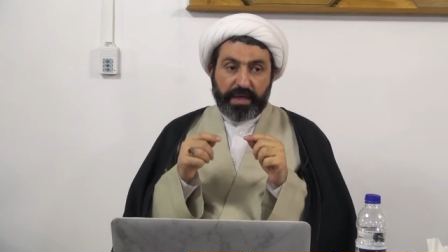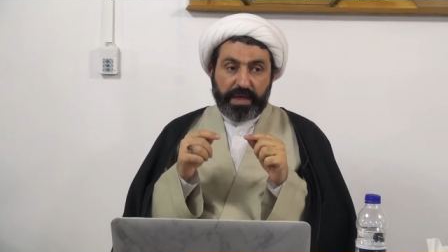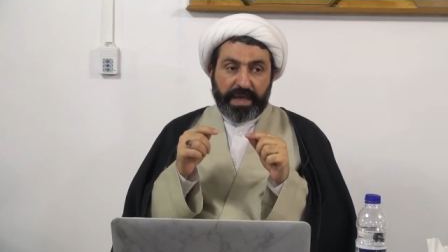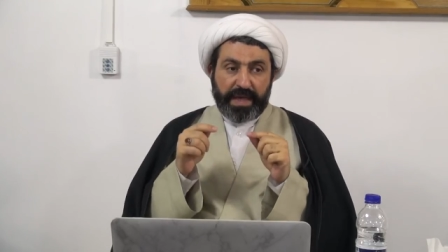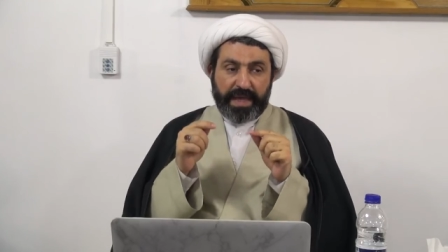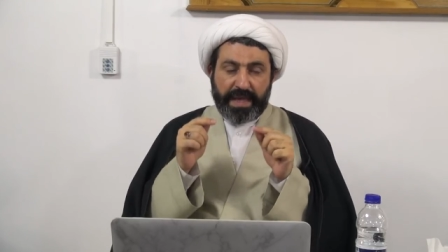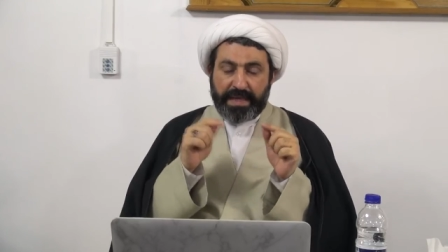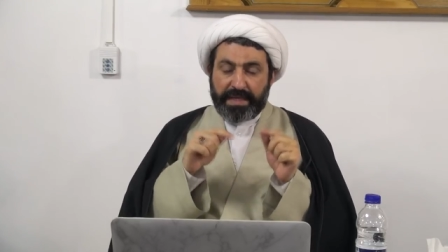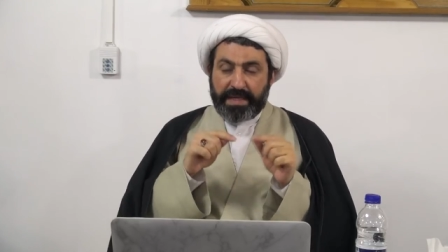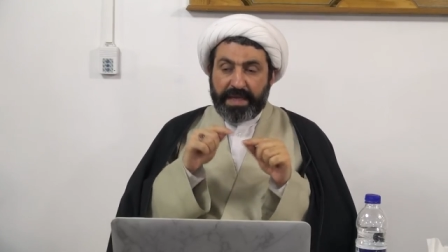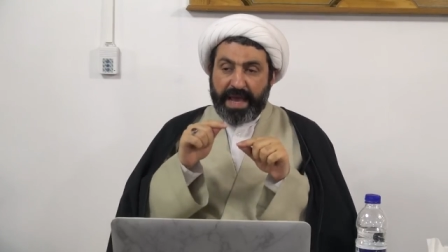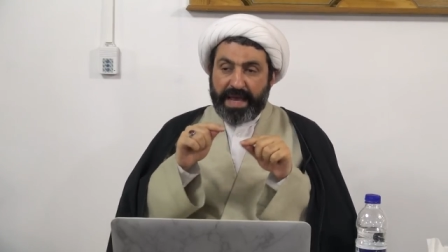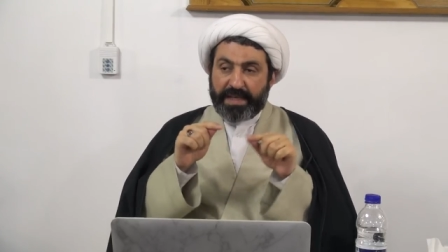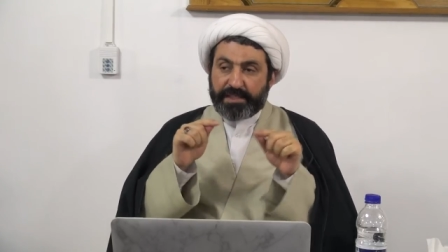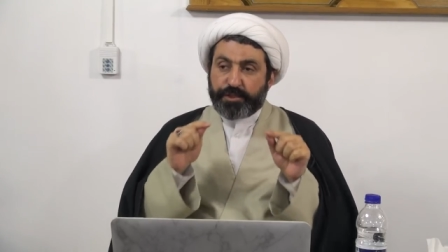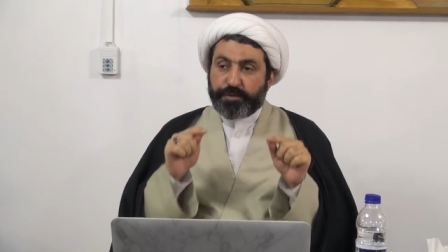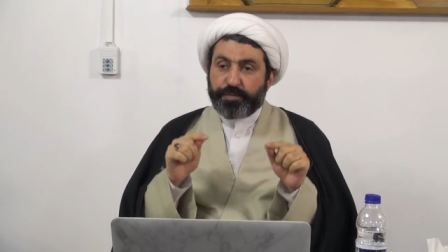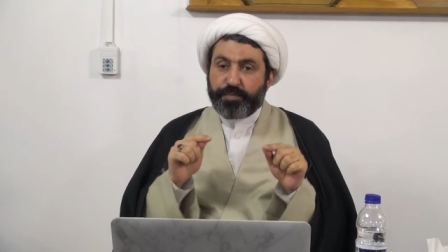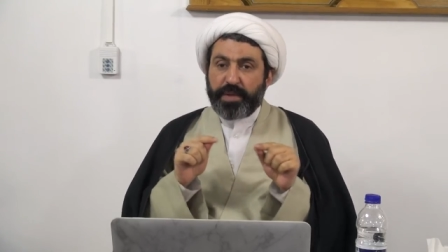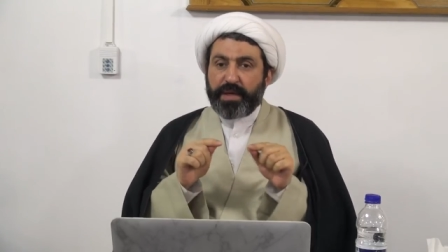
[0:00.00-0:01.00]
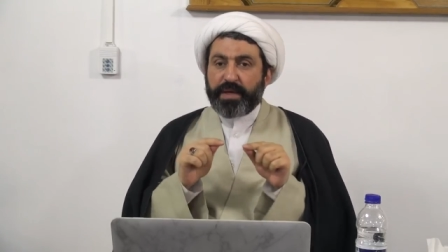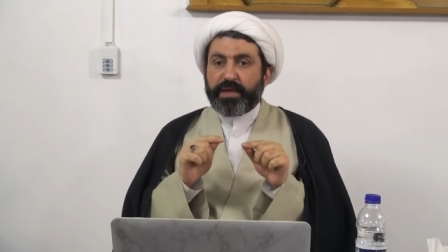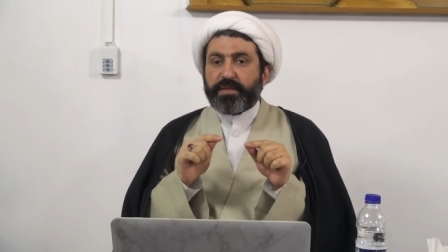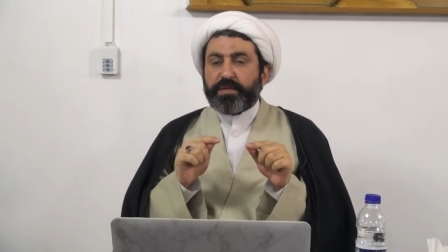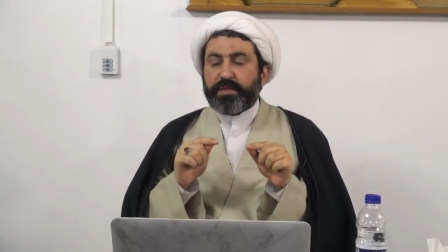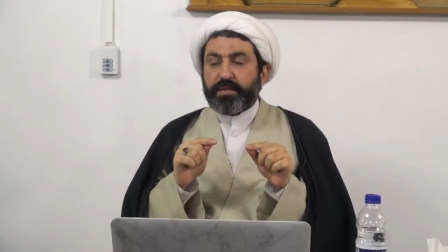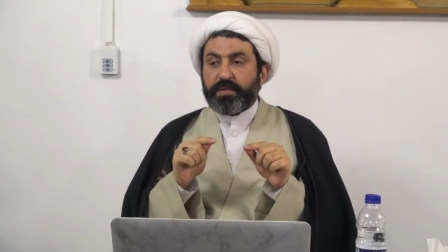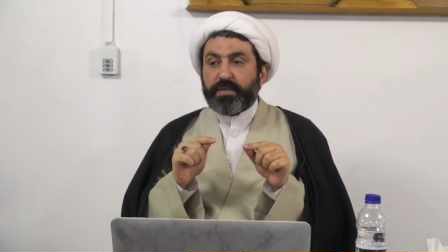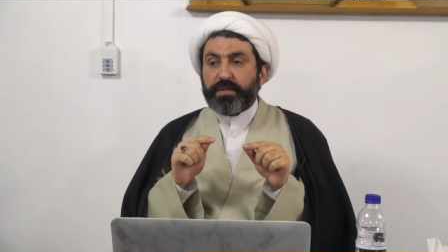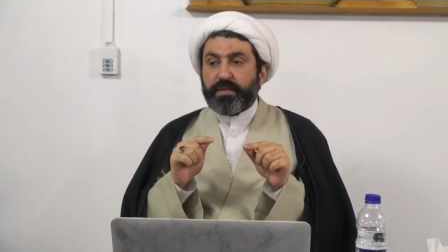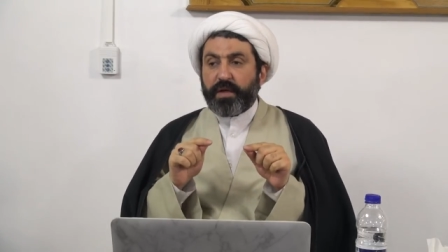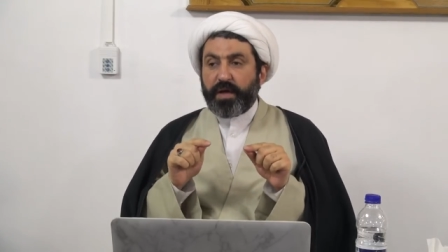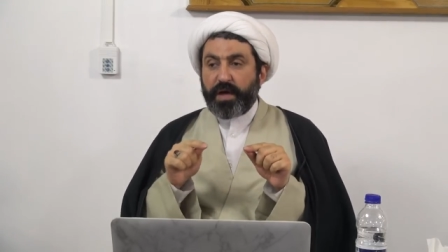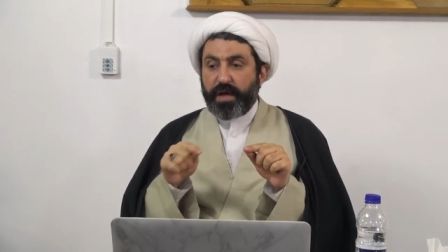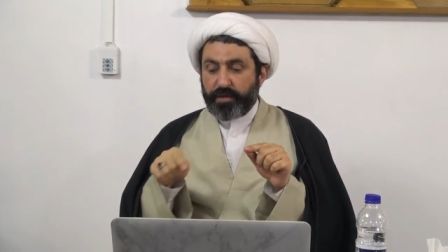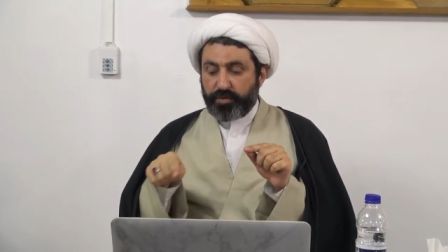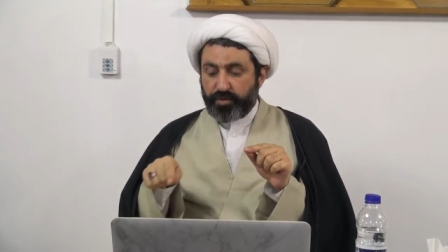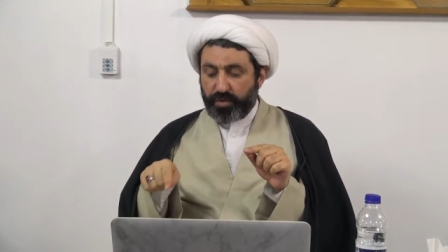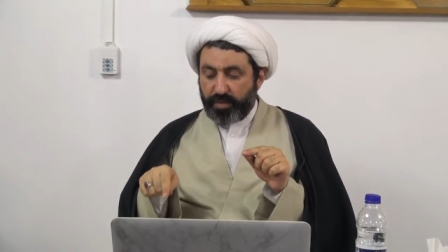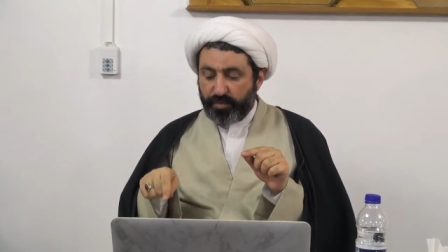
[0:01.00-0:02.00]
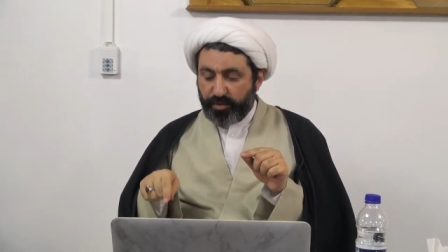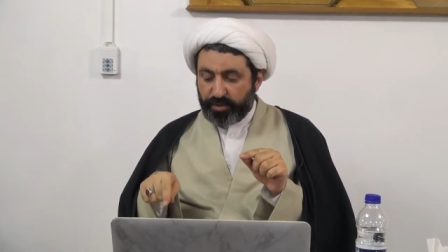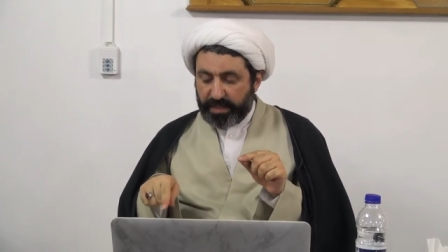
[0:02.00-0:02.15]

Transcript: any aspect, Ayatollah